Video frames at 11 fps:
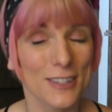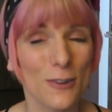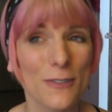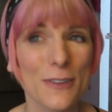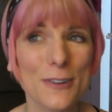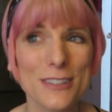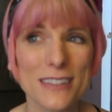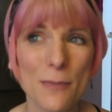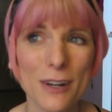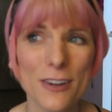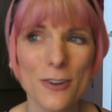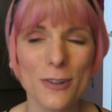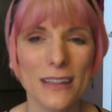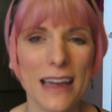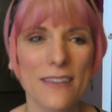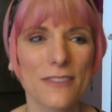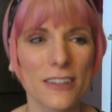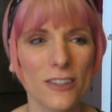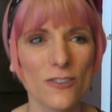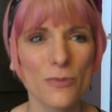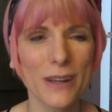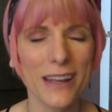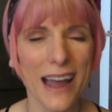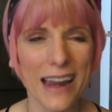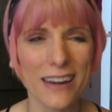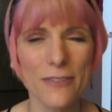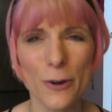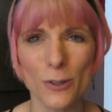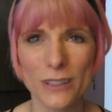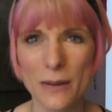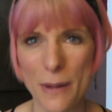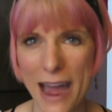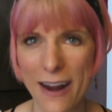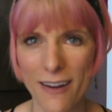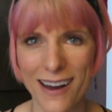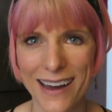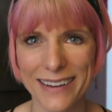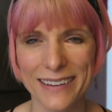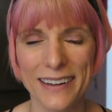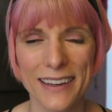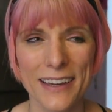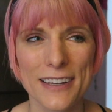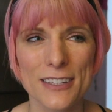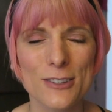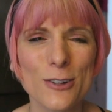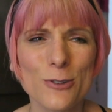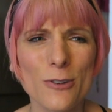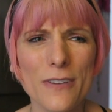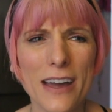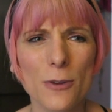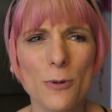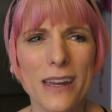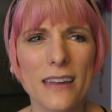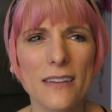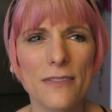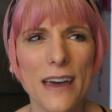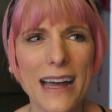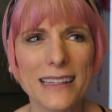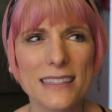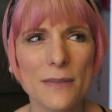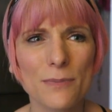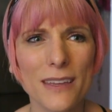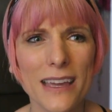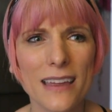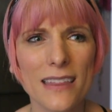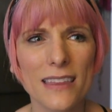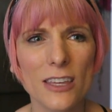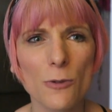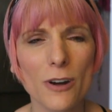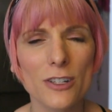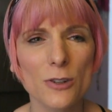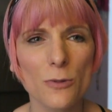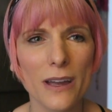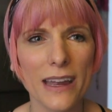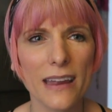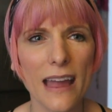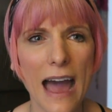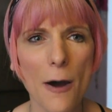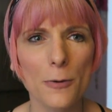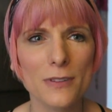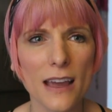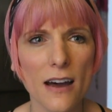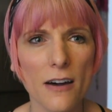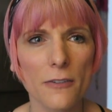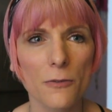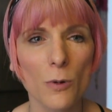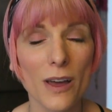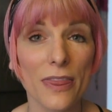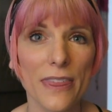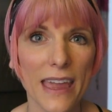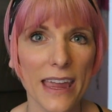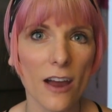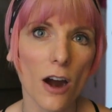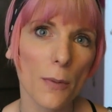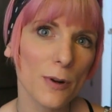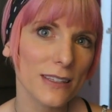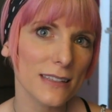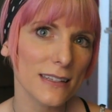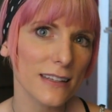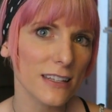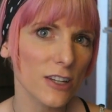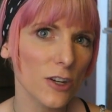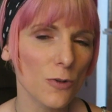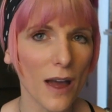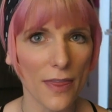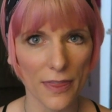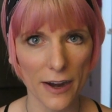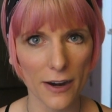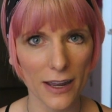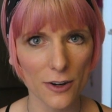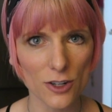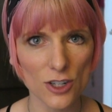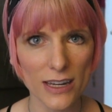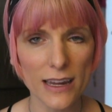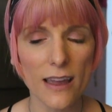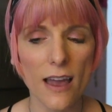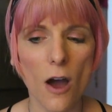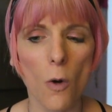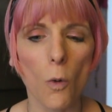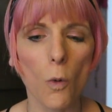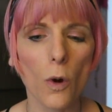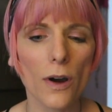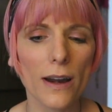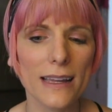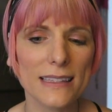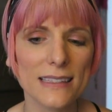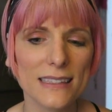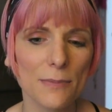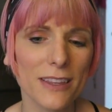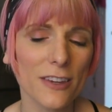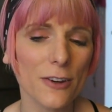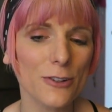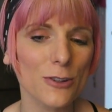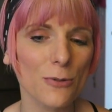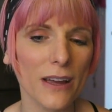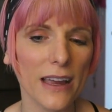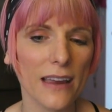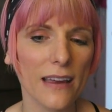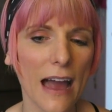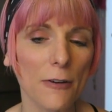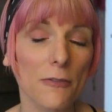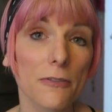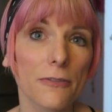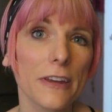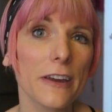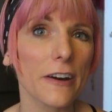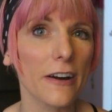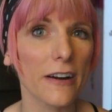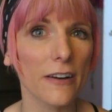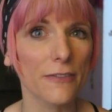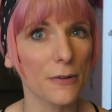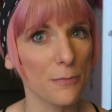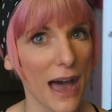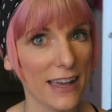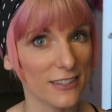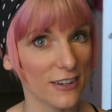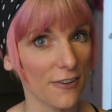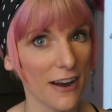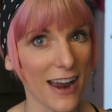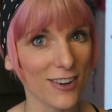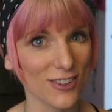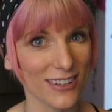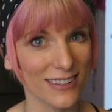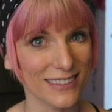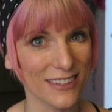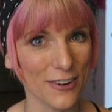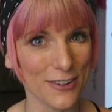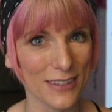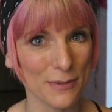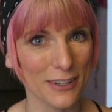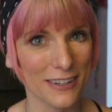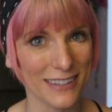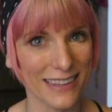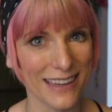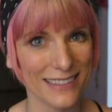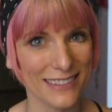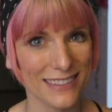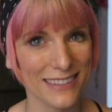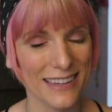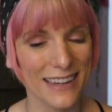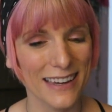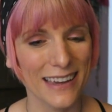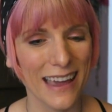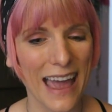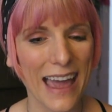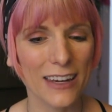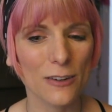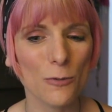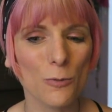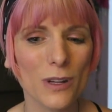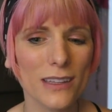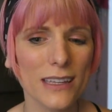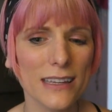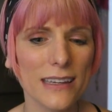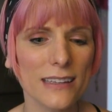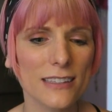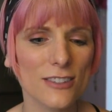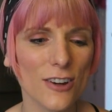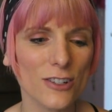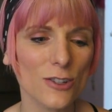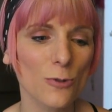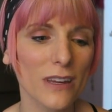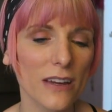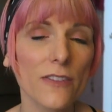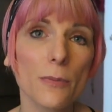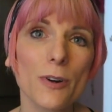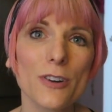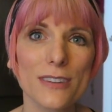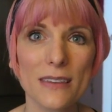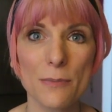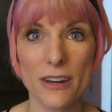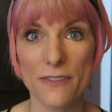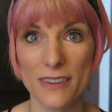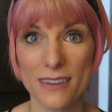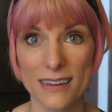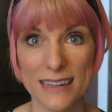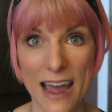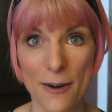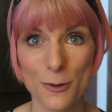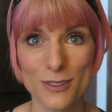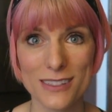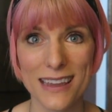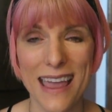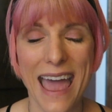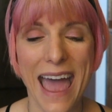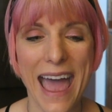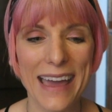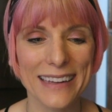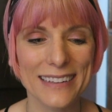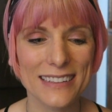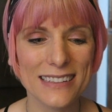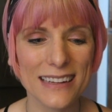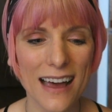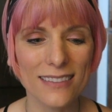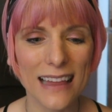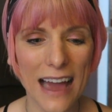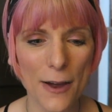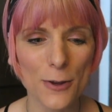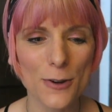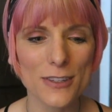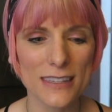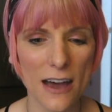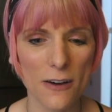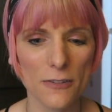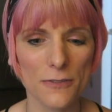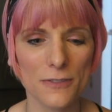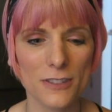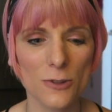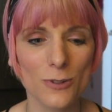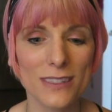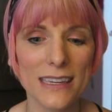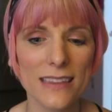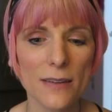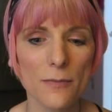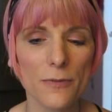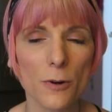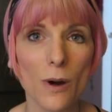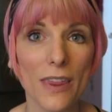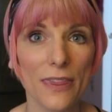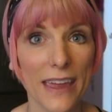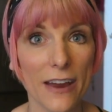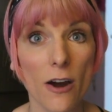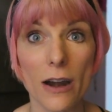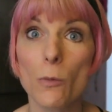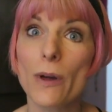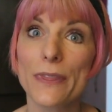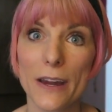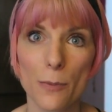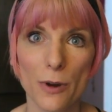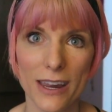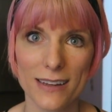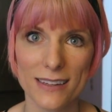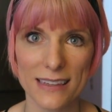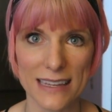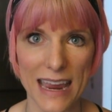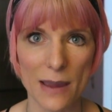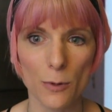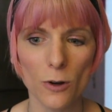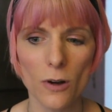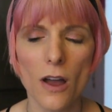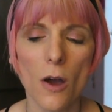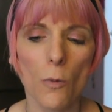So if there's someone in your life that you've been kind of holding back on, start to evaluate if that's something that you are doing out of what they are presenting to you and their energy, or is it something that you're doing out of fear from past interactions that are similar to this? And really start to give the person the benefit of the doubt and allow yourself to see them for what they are and what they're bringing to the table